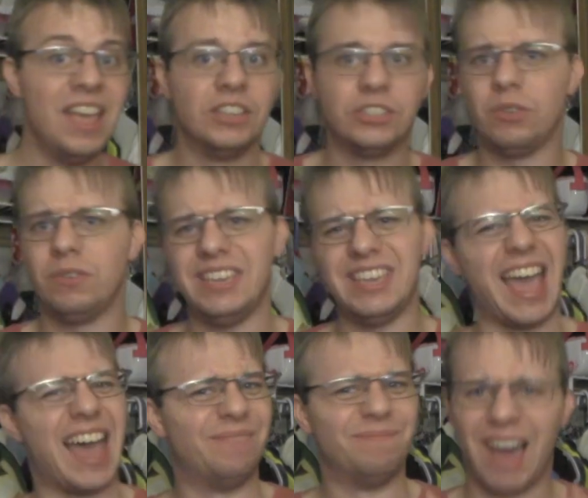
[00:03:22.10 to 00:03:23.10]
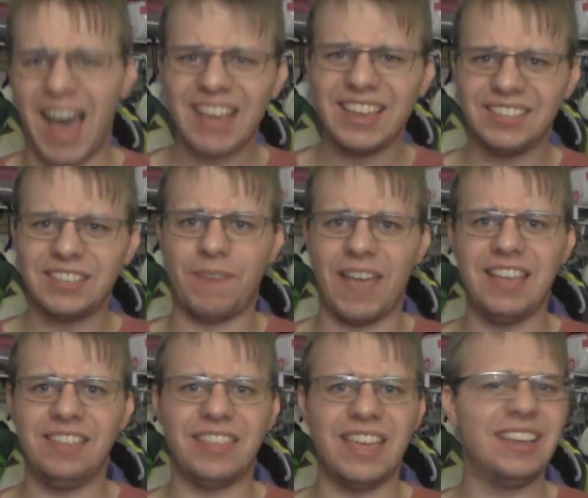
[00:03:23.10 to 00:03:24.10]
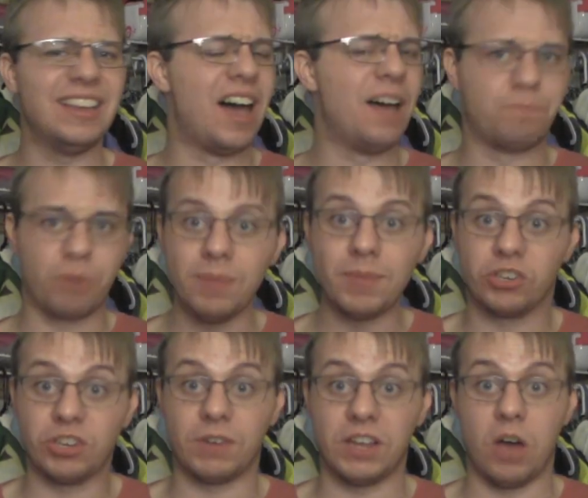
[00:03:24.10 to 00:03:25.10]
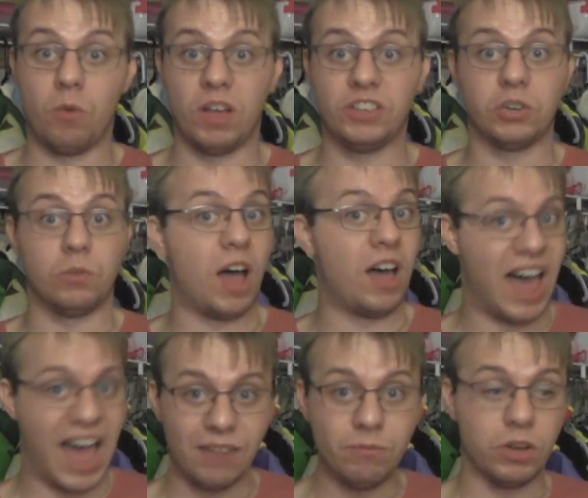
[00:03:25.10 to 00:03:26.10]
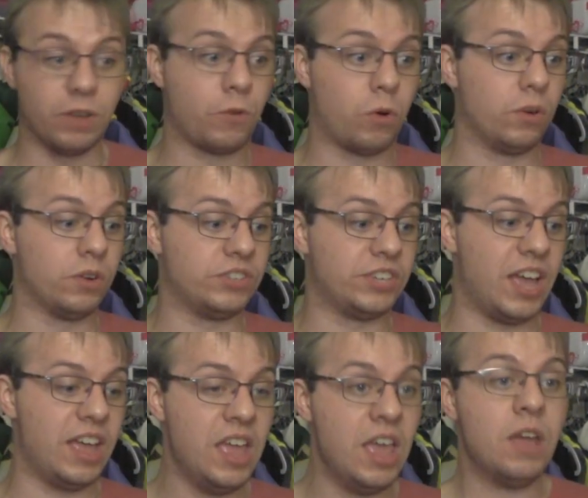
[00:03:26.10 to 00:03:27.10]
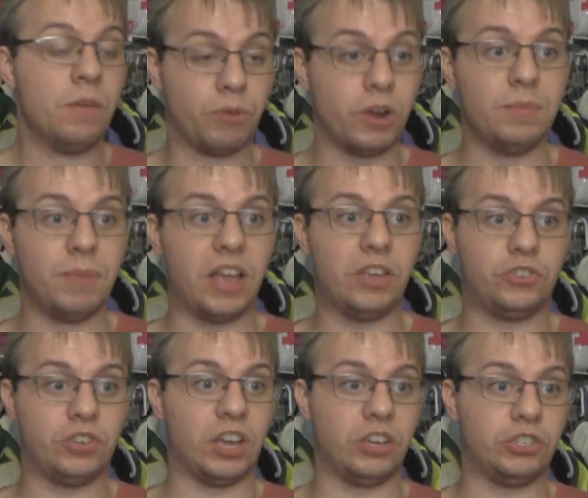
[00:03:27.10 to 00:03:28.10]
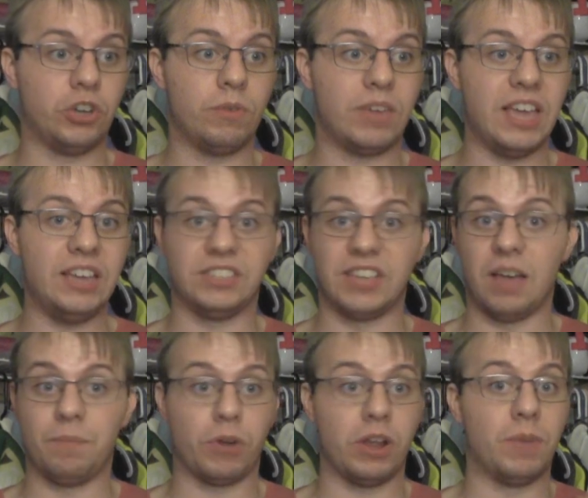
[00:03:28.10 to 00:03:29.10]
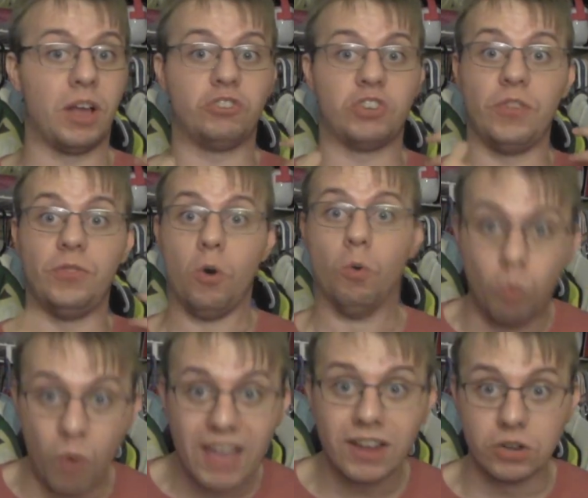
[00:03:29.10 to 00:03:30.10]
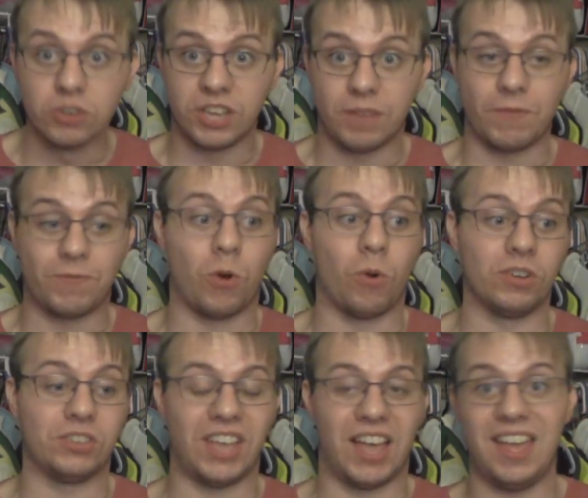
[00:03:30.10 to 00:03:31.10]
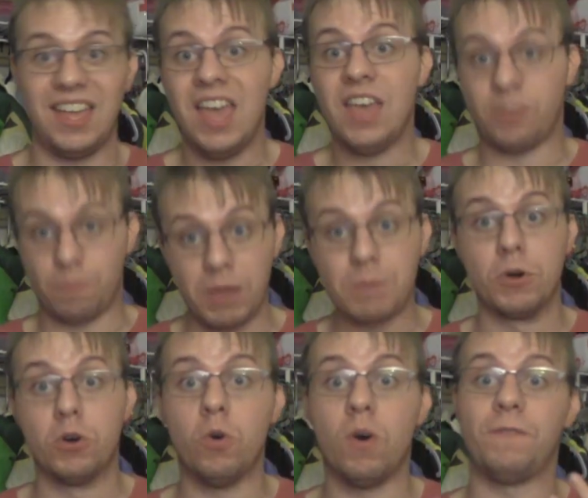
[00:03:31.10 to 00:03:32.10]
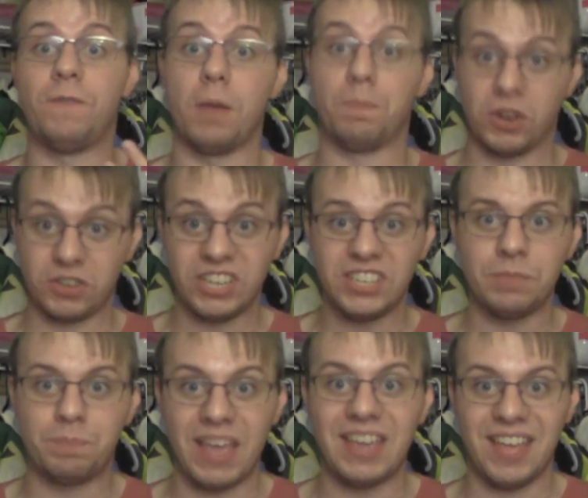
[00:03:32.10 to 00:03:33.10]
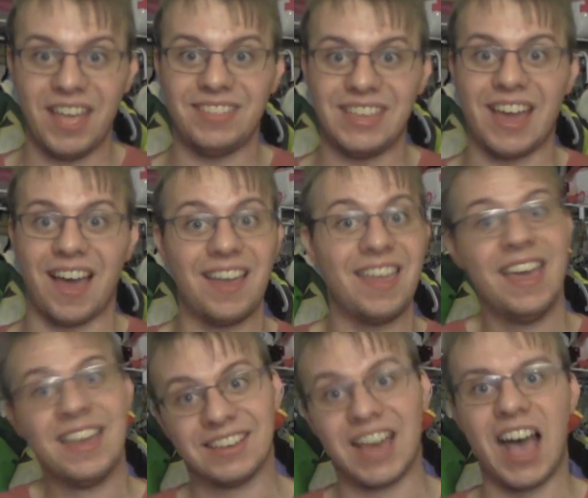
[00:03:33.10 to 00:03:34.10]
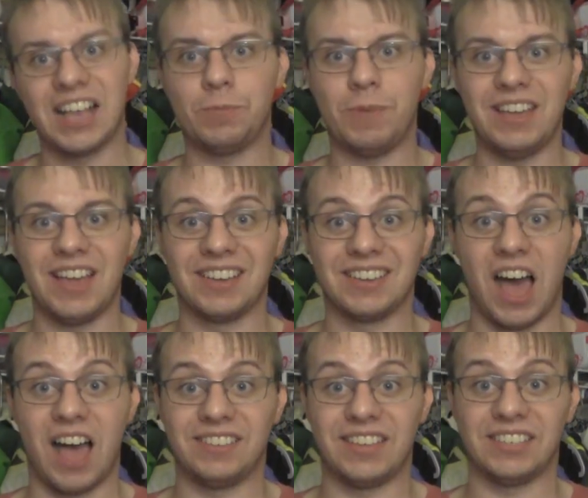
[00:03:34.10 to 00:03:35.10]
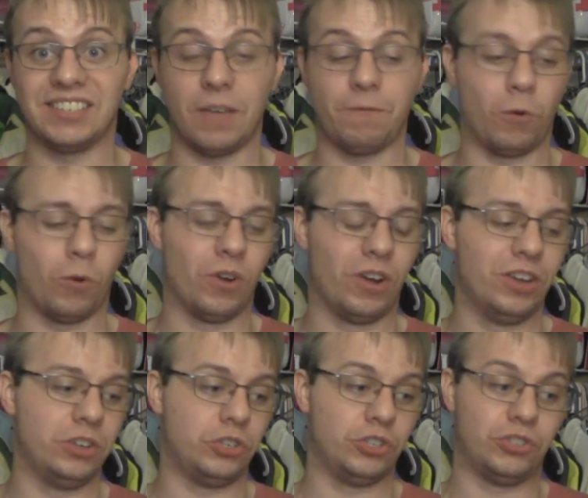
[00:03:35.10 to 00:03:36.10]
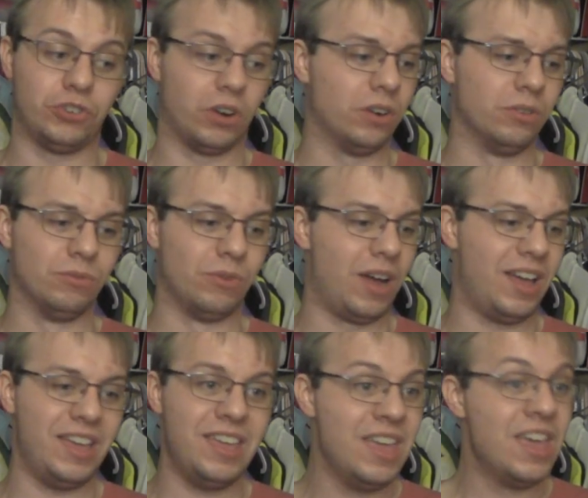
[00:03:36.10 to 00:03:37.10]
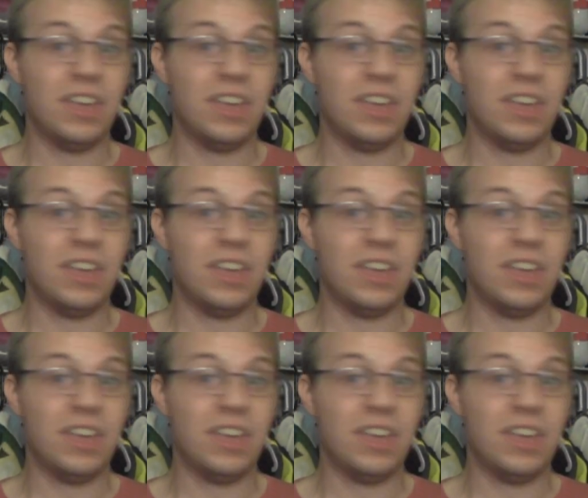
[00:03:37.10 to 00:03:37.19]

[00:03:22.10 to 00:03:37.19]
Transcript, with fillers: so yeah. I guess if anything, uh, pretty much every uh, once in a while, I will, of course, uh, pretty much showcase pretty much the winners of, of course, the people who have participated in the cosplay contest for sure.